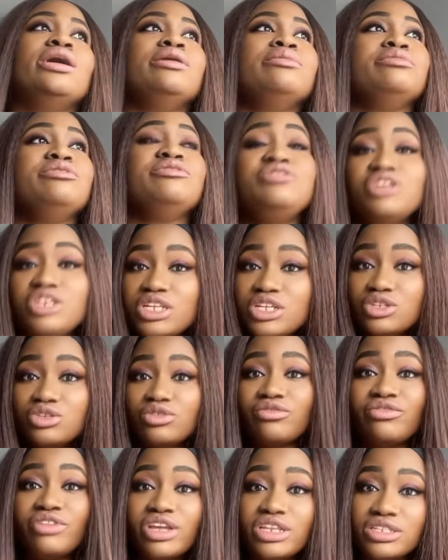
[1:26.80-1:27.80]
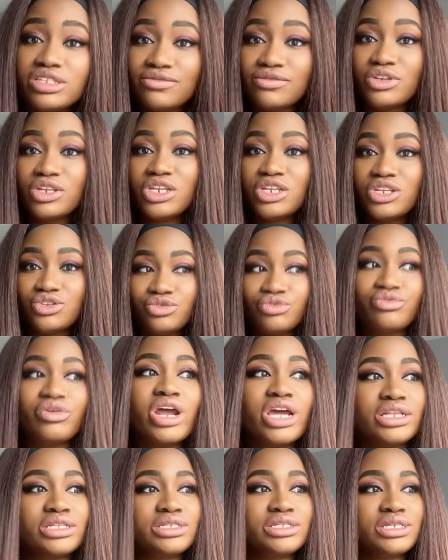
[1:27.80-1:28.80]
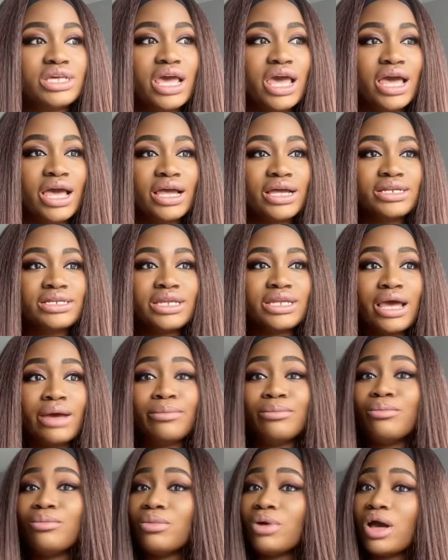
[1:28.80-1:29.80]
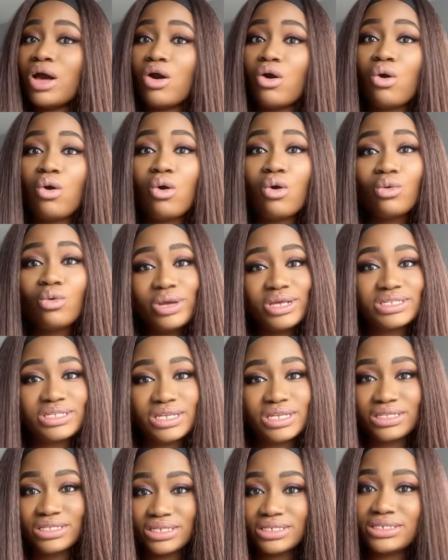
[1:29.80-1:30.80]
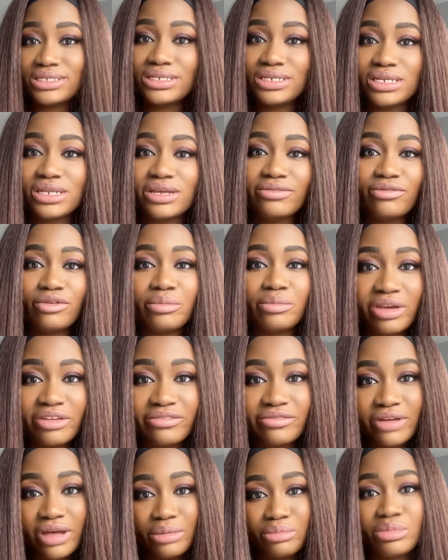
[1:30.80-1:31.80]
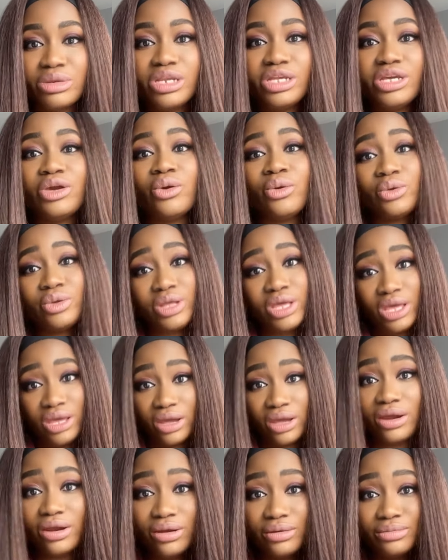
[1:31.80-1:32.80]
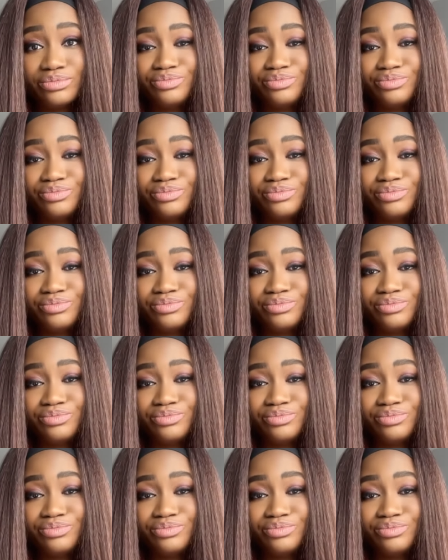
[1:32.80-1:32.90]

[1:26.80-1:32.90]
If you need to vent, if you need to rant. And I'm always interceding for my family on here.